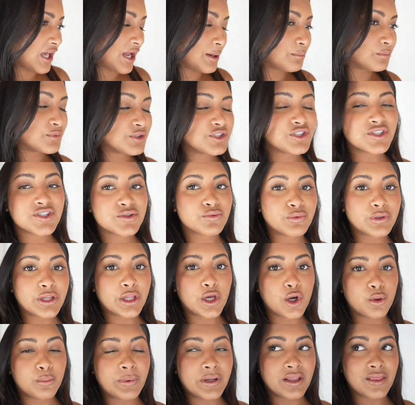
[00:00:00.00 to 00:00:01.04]
I'm just
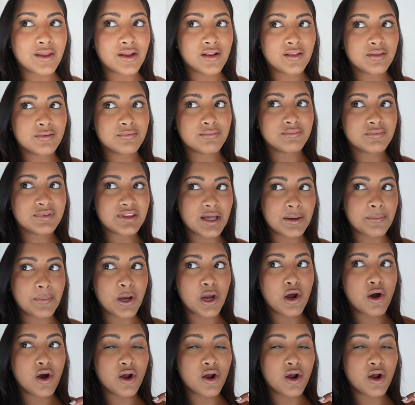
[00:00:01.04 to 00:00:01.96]
really hoping that that my